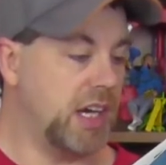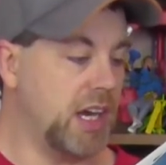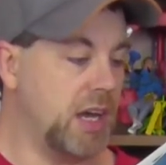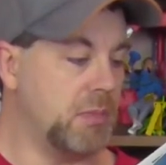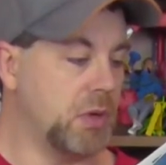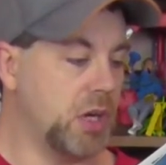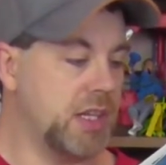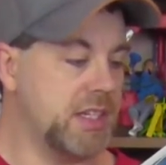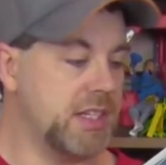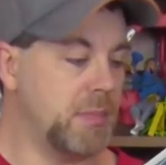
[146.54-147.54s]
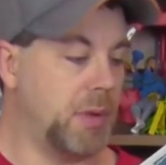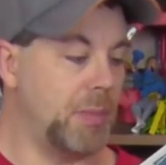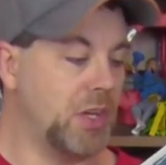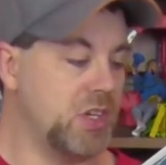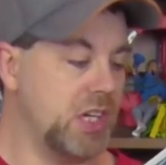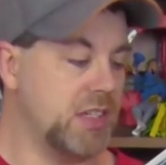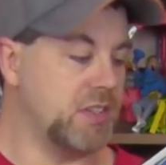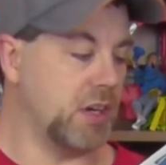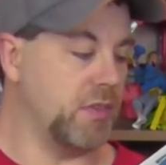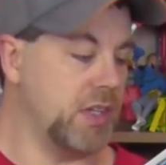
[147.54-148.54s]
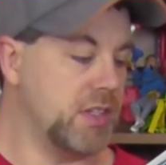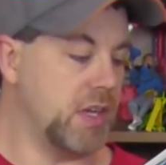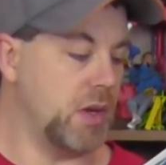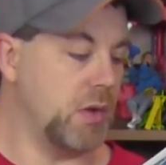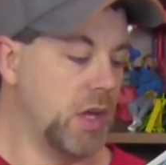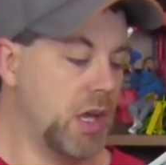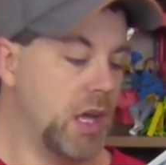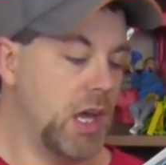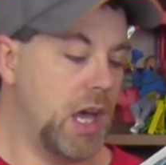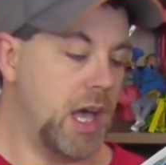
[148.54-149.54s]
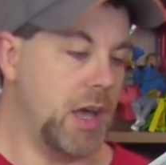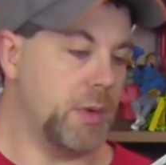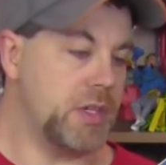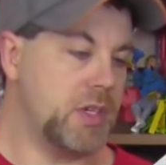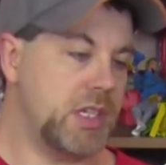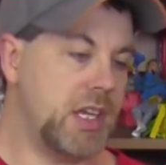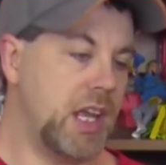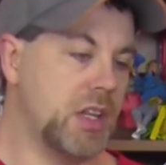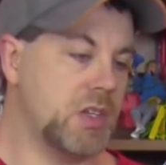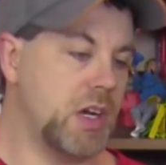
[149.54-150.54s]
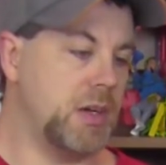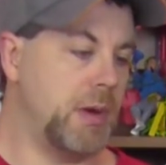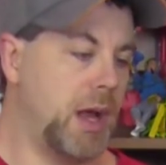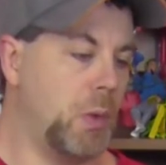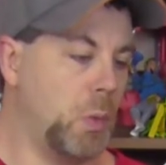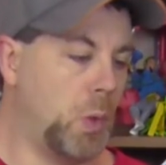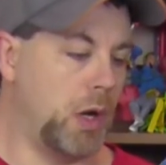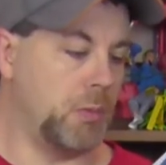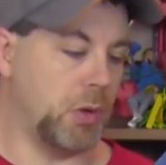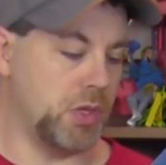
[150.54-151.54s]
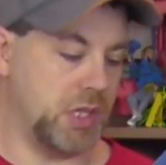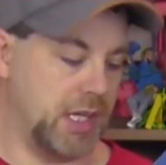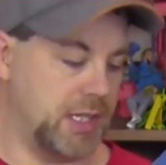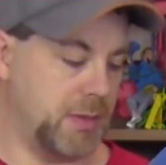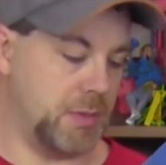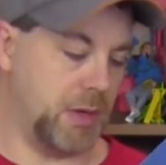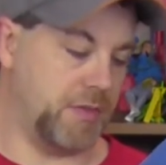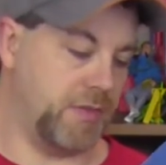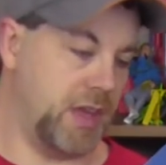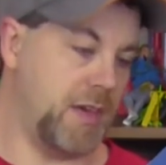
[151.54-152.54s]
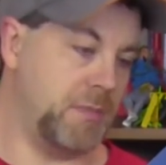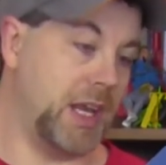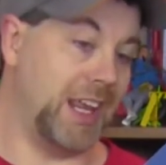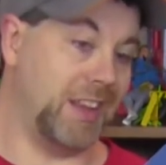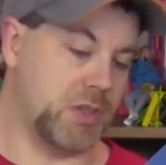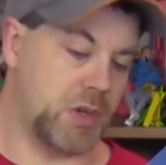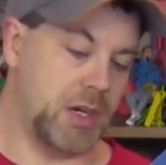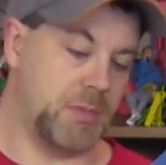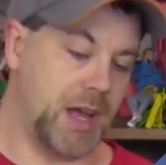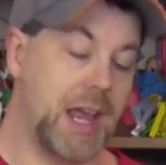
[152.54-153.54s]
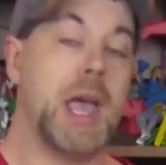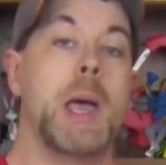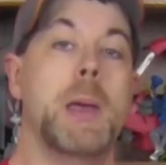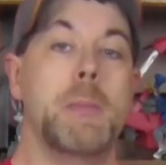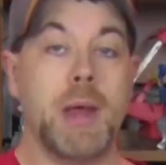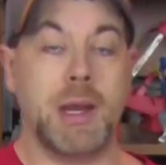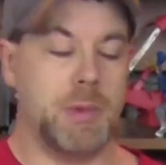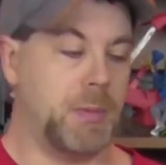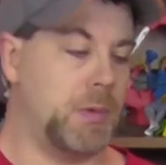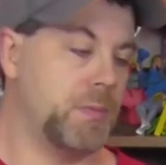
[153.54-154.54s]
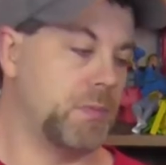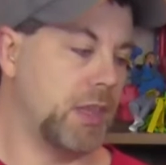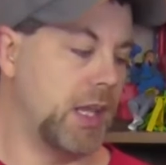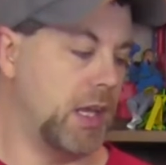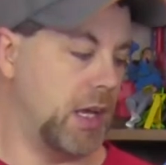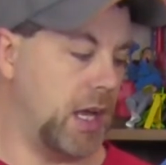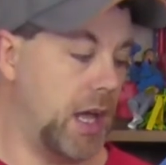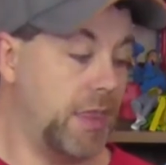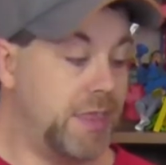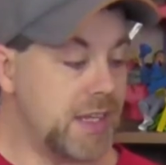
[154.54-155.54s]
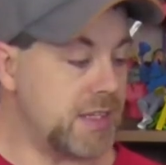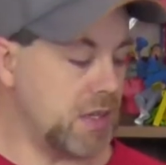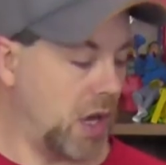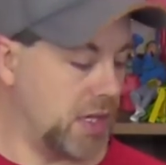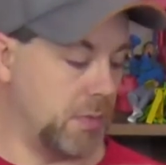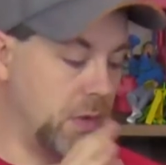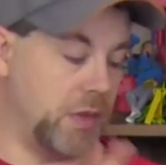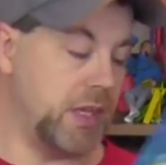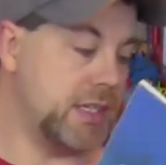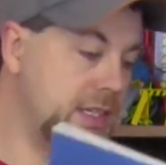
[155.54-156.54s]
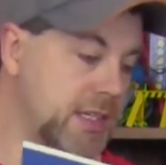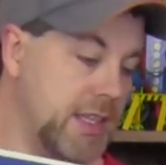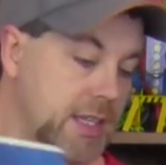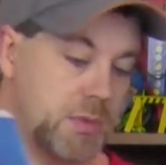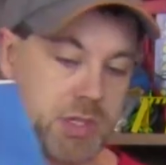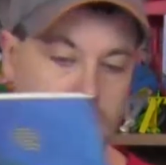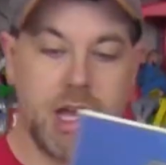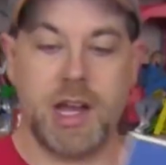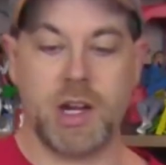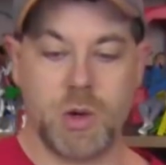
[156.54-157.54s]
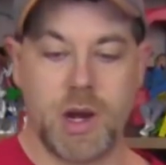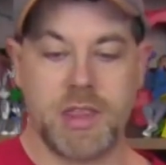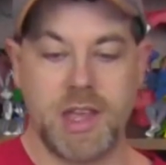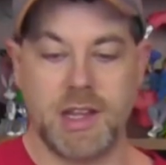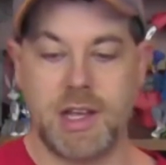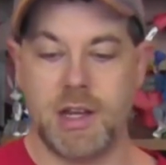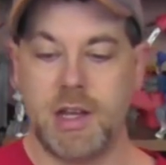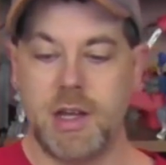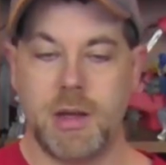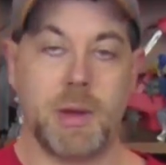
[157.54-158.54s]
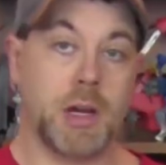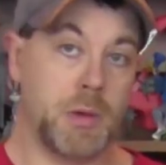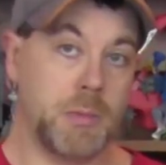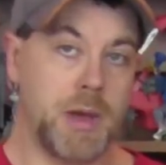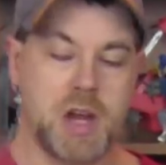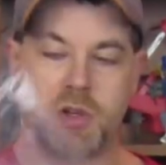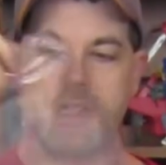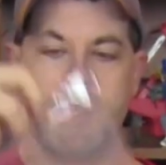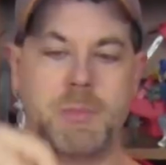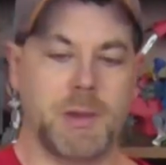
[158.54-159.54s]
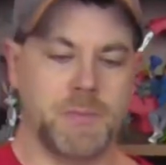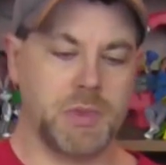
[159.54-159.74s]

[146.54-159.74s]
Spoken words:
Gutenberg's publishing service. So it wasn't just illustrated by one person. It seems to have been illustrated by many people. This is awesome, though. This was a great thing that my good buddy Patrick sent me.